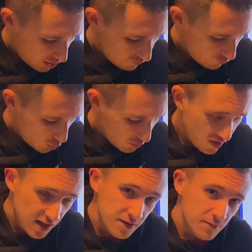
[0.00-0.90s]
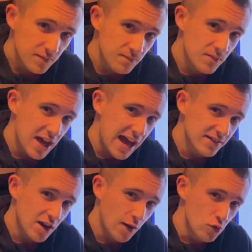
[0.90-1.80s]
40 and
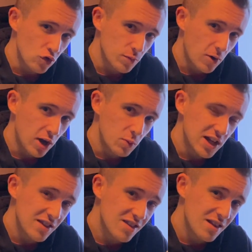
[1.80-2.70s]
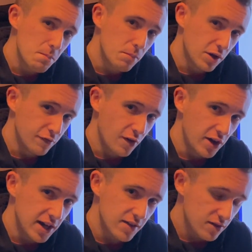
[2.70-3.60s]
100 by. We can simplify
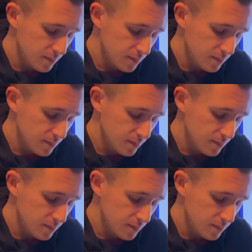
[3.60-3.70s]
it.